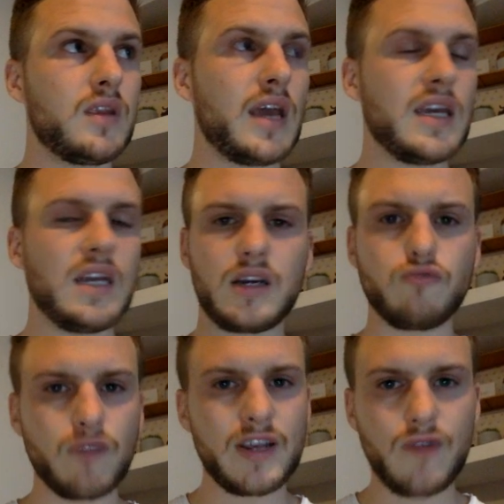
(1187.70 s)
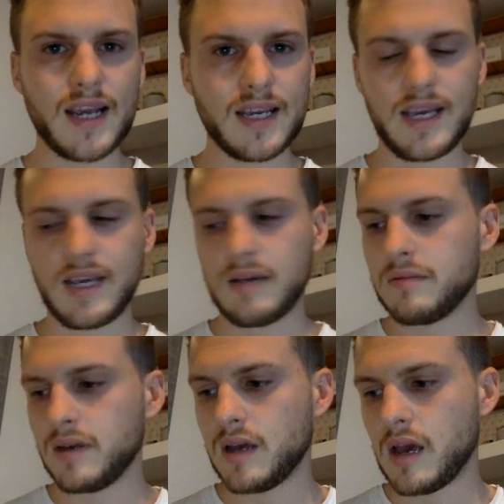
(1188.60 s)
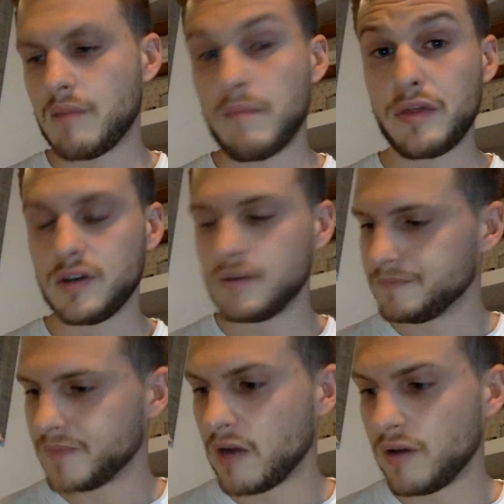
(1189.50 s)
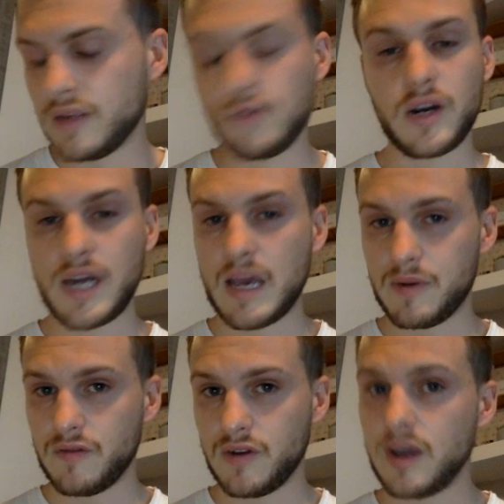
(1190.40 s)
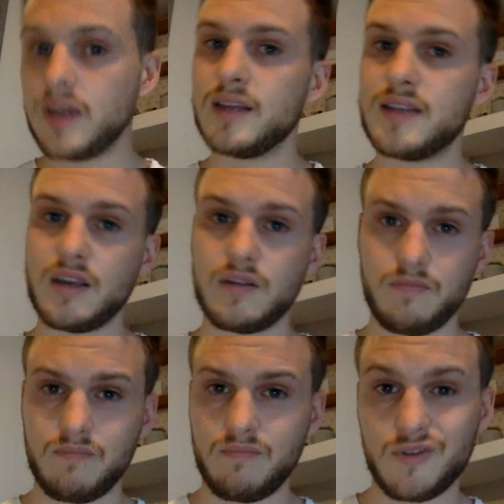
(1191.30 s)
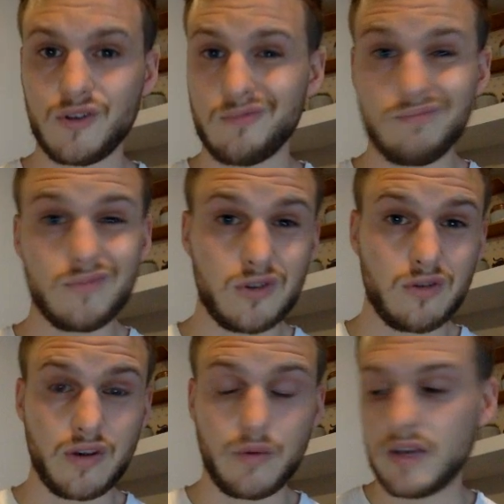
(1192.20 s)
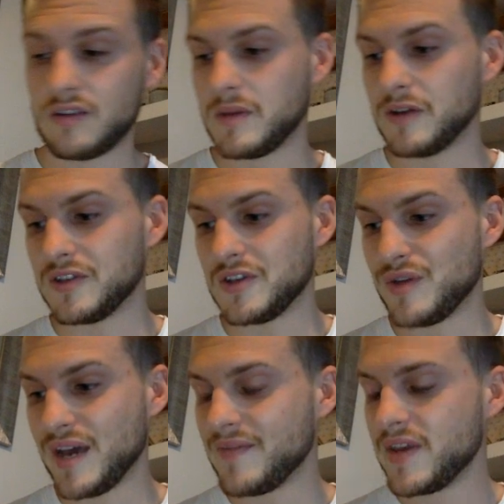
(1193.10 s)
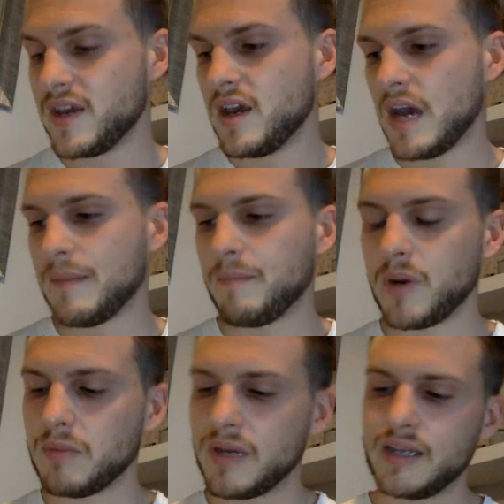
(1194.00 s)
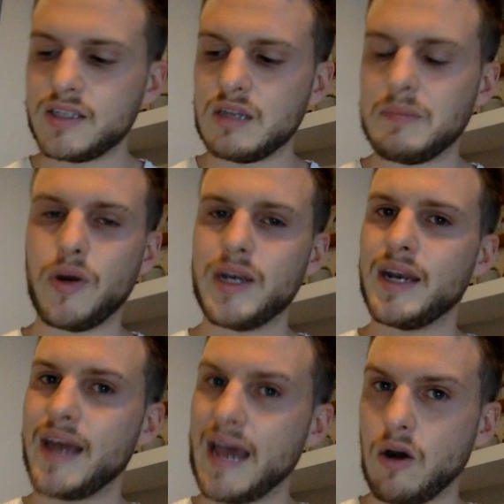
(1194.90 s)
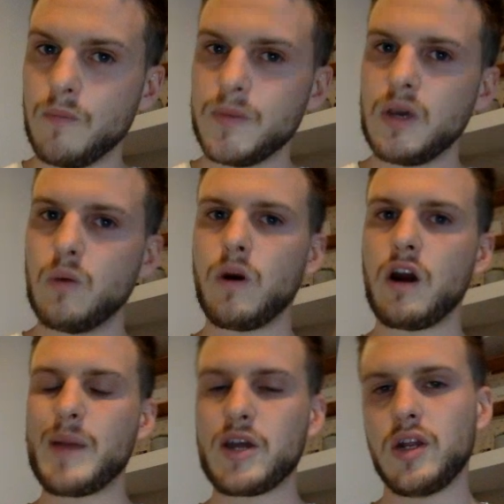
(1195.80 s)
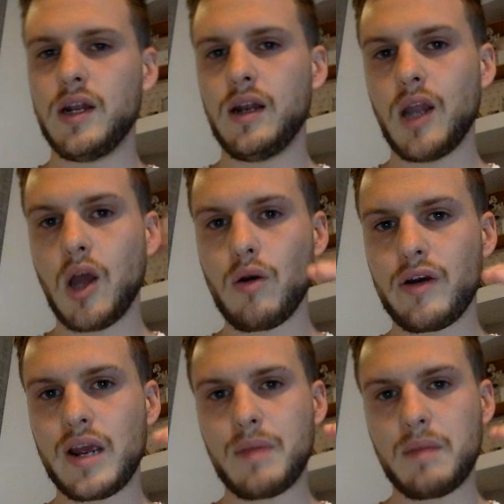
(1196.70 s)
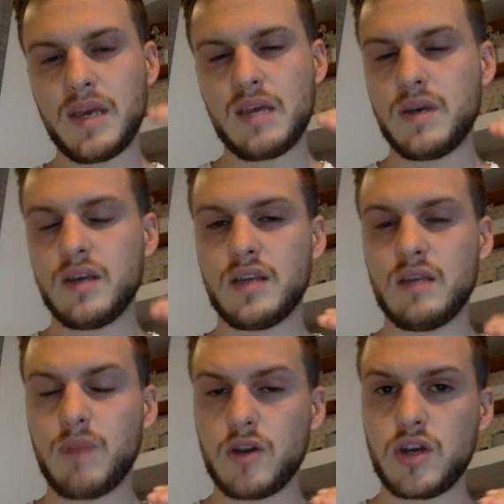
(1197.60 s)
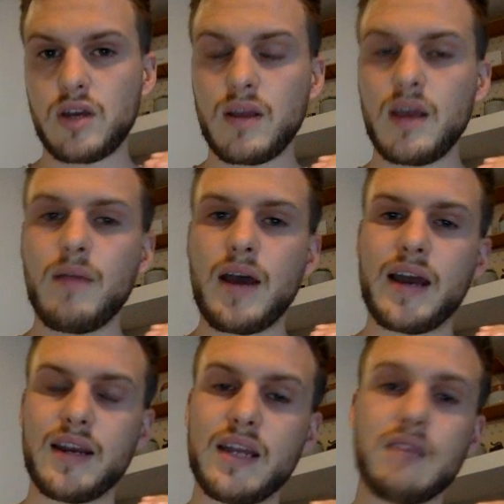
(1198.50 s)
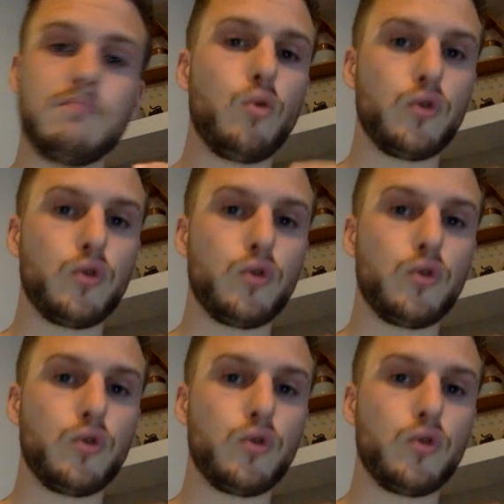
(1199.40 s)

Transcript: re-ranking method. Now, it's not going to happen overnight. It takes 2 or 3 weeks to be able to do that. But I'm getting to the point now where I'm actually lowering my PPC budget and getting more